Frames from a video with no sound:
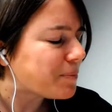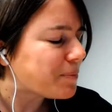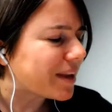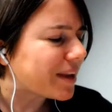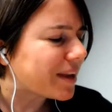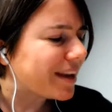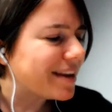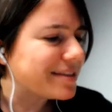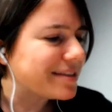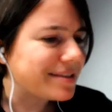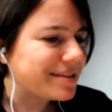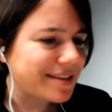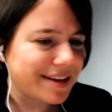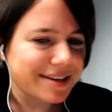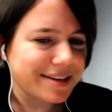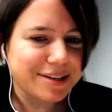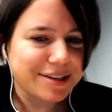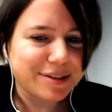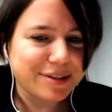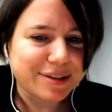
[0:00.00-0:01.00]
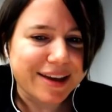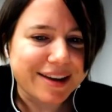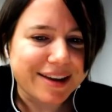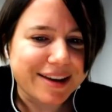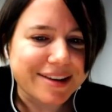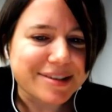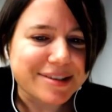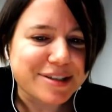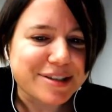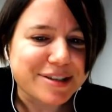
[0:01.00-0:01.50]
And Sandy took that
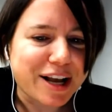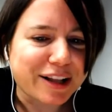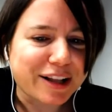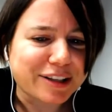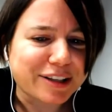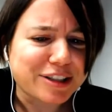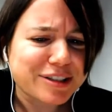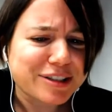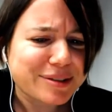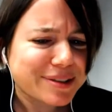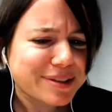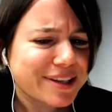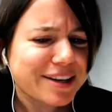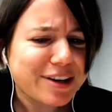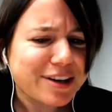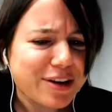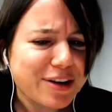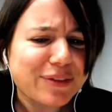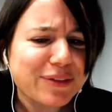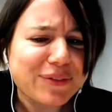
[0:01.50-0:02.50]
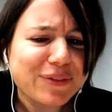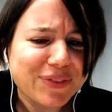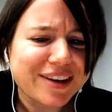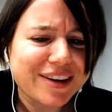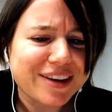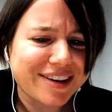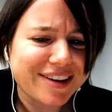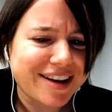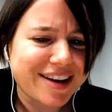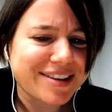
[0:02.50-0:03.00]
as a challenge. She was like, no,
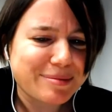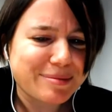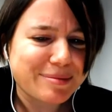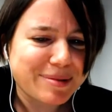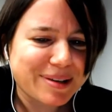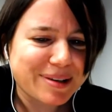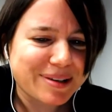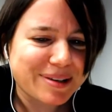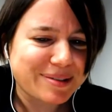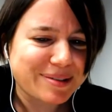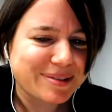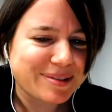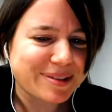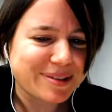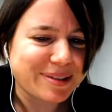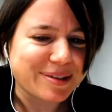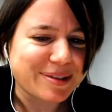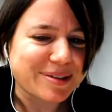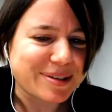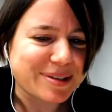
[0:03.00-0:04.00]
there has to be a good solution.